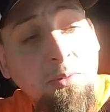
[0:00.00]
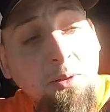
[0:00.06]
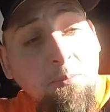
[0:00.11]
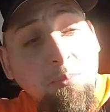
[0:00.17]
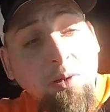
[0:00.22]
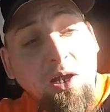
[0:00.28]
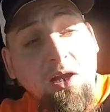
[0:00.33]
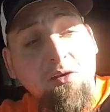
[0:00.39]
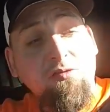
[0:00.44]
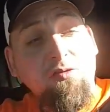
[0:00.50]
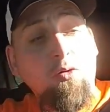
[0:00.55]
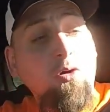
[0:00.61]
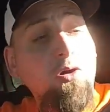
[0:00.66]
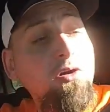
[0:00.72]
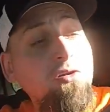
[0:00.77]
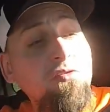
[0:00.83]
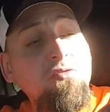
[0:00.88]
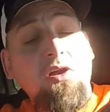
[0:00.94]
been paid
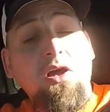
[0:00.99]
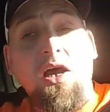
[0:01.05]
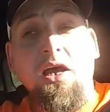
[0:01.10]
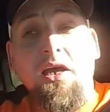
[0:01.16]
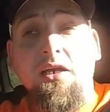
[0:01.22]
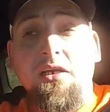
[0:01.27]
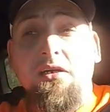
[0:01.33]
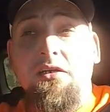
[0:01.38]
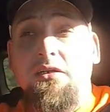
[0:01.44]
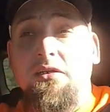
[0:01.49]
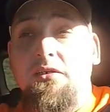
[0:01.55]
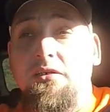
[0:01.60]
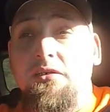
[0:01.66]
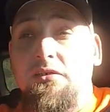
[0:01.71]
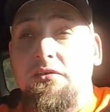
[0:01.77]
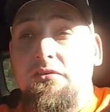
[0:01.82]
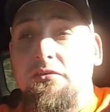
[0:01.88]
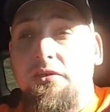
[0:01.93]
for and is not
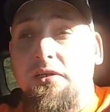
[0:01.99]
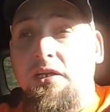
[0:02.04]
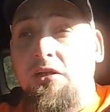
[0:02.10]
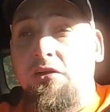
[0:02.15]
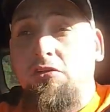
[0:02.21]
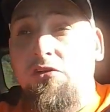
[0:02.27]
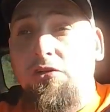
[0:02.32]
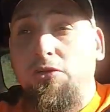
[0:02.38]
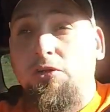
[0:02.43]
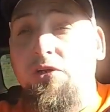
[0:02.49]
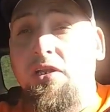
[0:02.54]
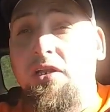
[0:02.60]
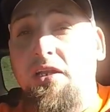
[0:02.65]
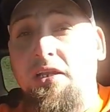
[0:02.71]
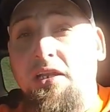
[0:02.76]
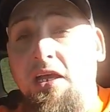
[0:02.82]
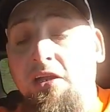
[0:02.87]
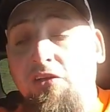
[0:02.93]
included
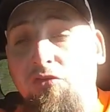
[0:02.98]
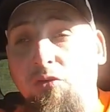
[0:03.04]
in that